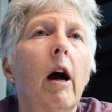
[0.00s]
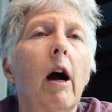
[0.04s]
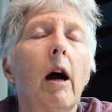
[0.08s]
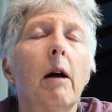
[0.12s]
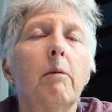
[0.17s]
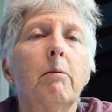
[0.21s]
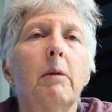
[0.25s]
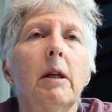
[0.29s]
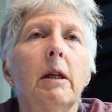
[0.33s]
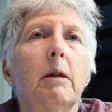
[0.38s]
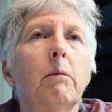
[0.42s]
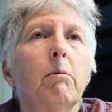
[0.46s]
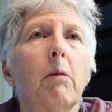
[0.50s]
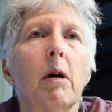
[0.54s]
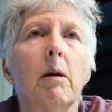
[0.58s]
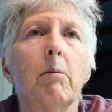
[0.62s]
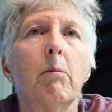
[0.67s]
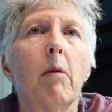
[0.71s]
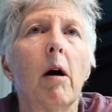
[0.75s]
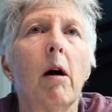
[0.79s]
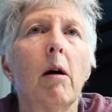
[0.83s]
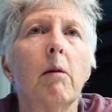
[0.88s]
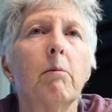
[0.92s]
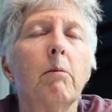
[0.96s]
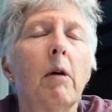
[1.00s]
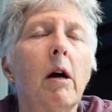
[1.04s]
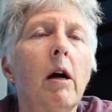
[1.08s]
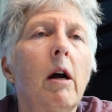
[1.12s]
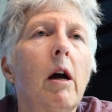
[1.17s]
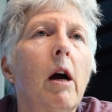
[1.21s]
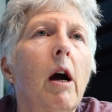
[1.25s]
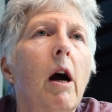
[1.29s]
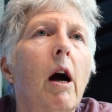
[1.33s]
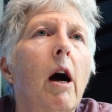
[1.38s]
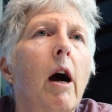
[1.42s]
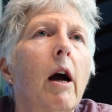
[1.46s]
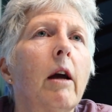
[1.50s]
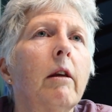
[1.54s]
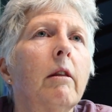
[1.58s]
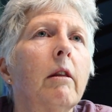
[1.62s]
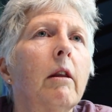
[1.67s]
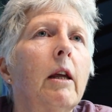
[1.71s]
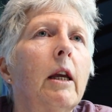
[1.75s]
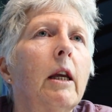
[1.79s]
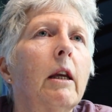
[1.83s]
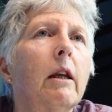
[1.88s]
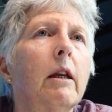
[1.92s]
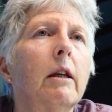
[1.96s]
I mean, my mom, I
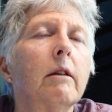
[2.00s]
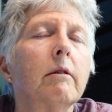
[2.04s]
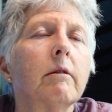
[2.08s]
think,